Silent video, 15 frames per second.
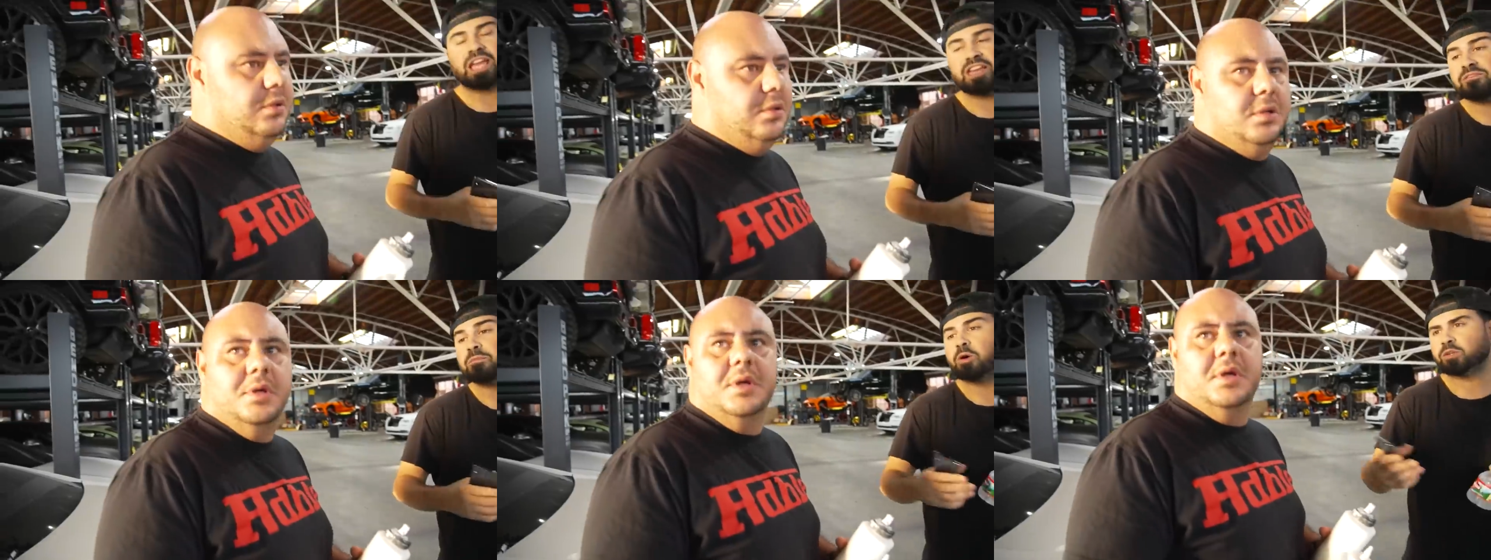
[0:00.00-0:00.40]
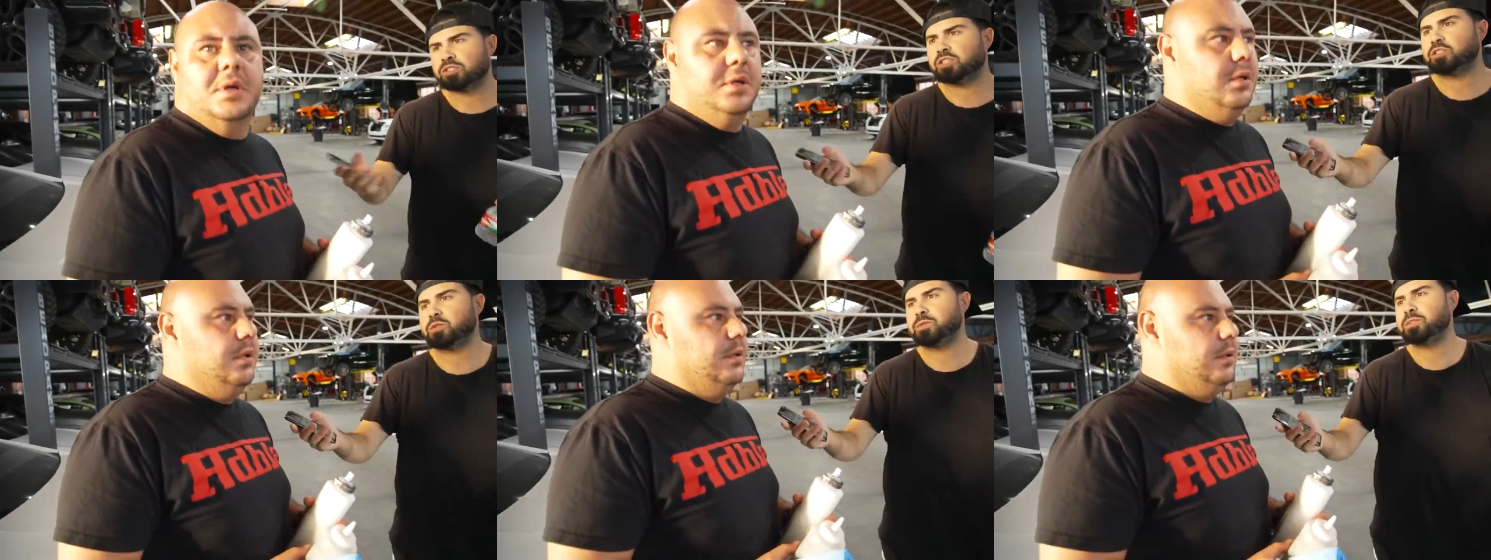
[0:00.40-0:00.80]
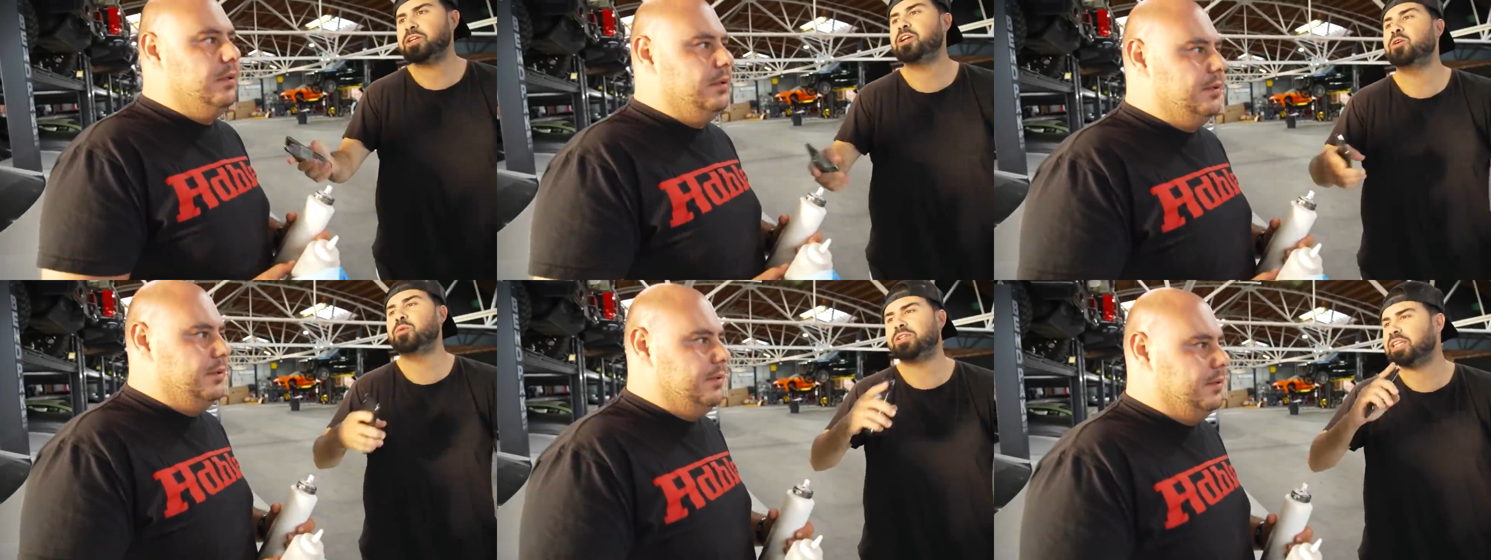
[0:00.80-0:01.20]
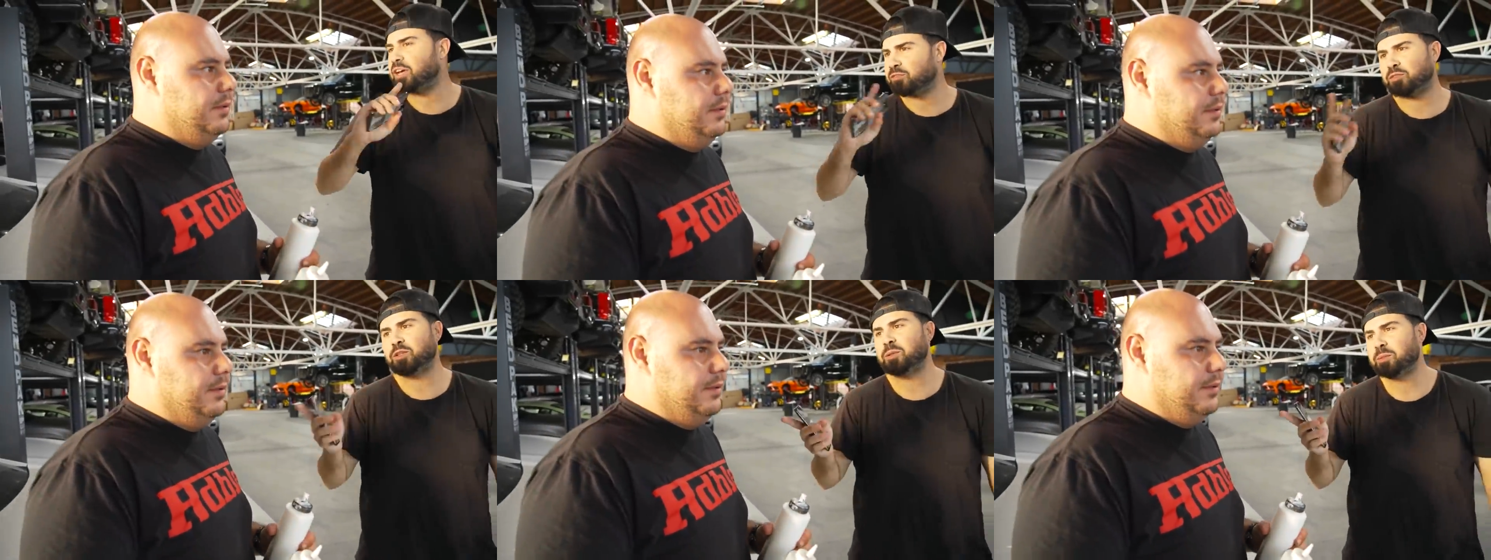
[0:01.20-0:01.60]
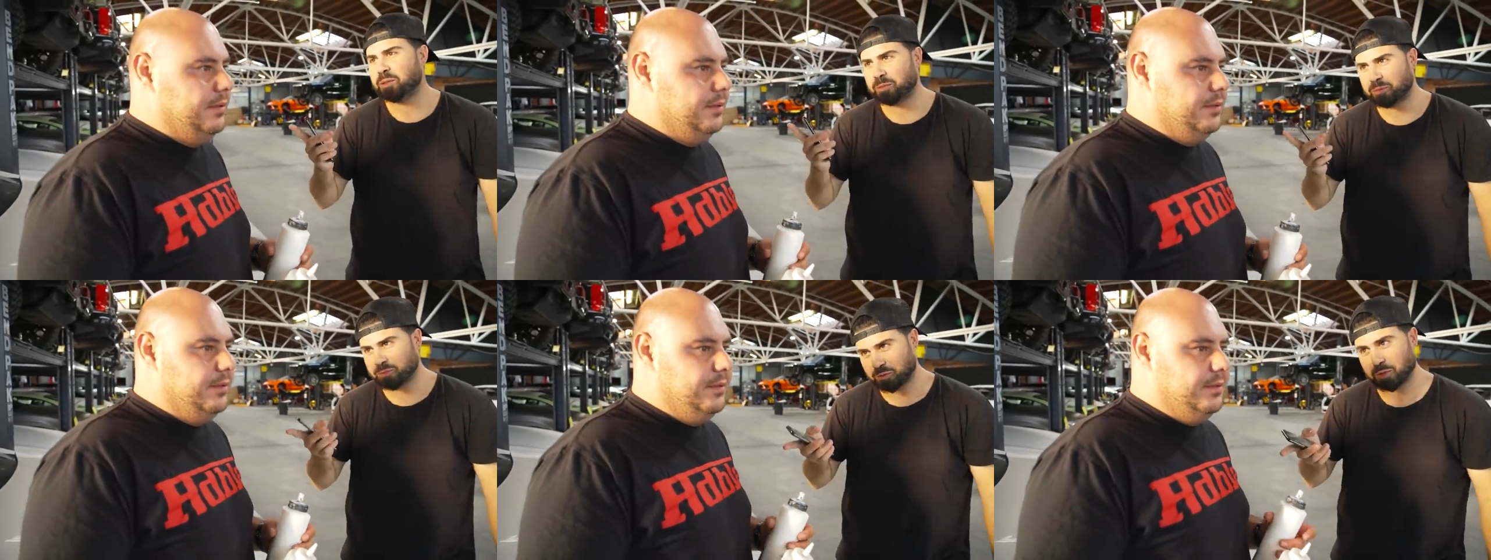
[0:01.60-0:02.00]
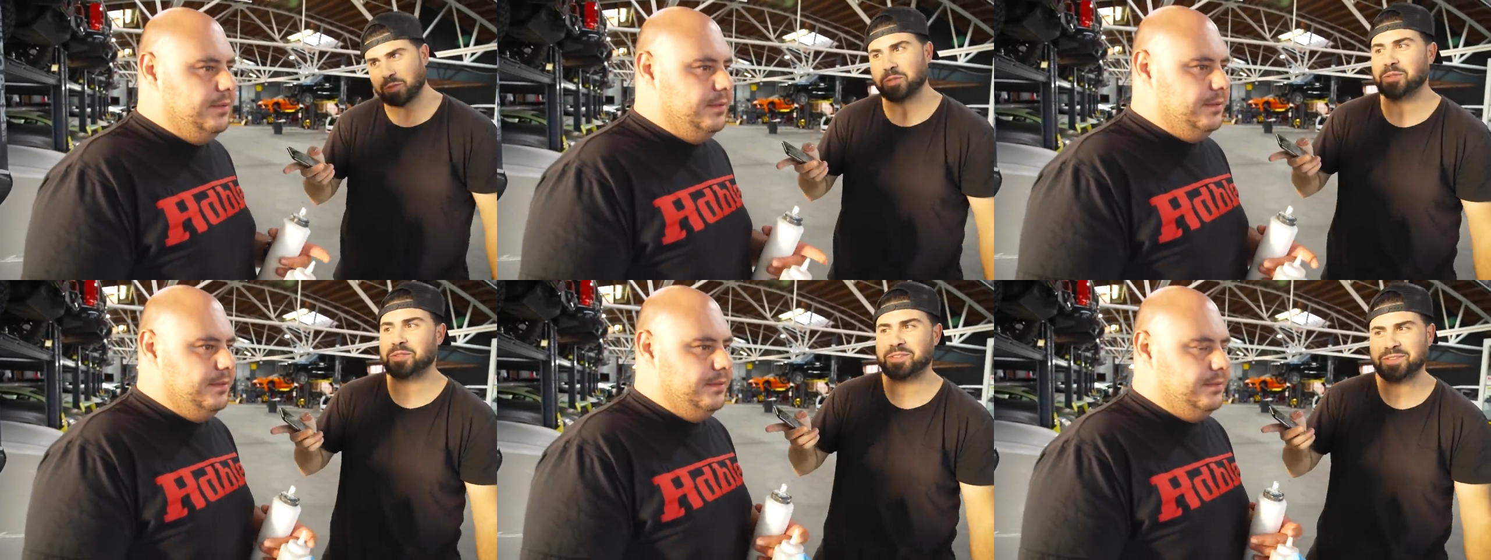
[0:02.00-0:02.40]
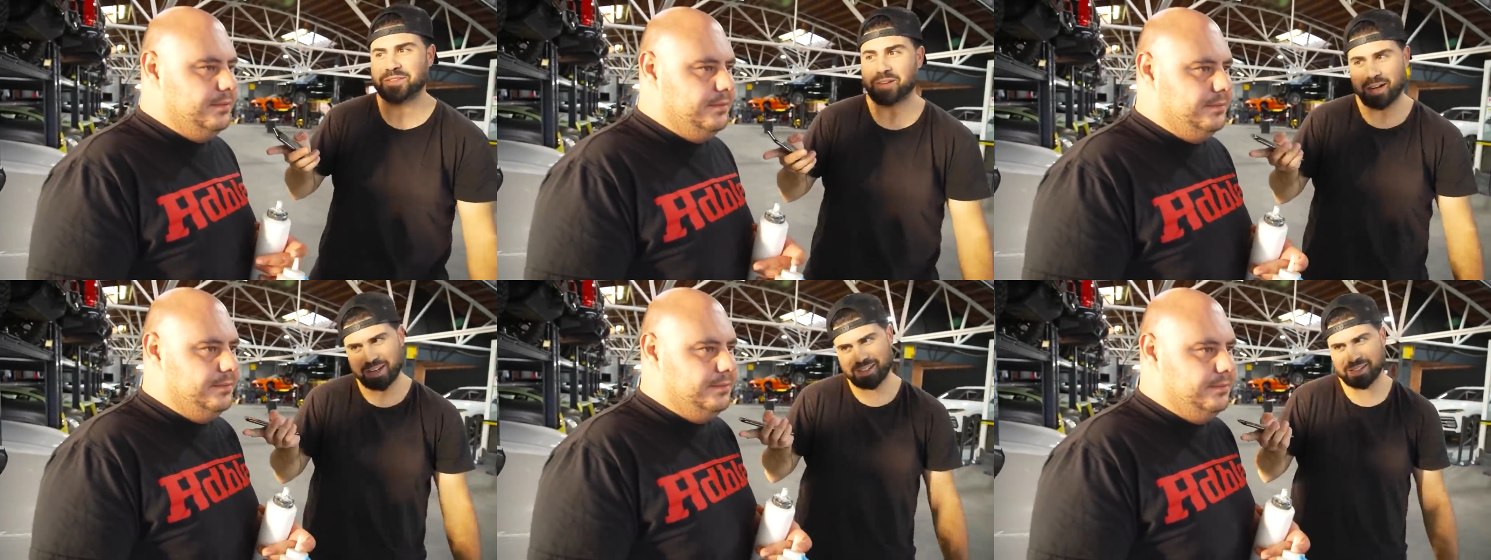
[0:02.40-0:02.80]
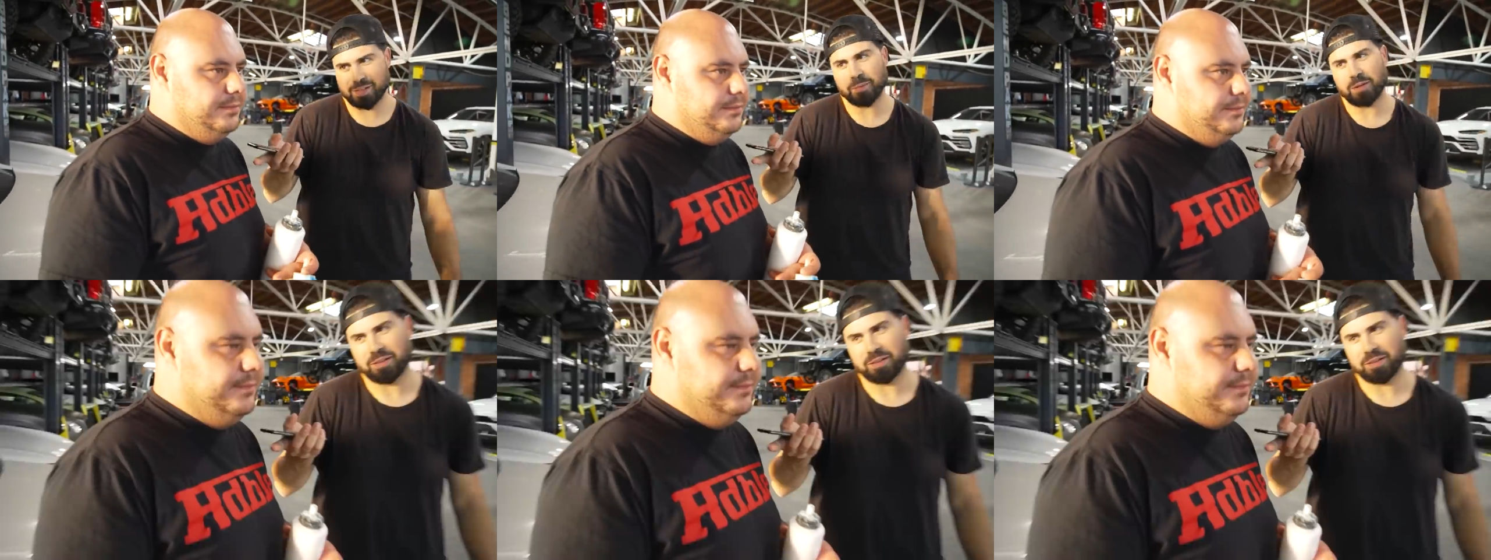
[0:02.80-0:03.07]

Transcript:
Speaker 1: If Moses was here, he would definitely be here before you, right? Come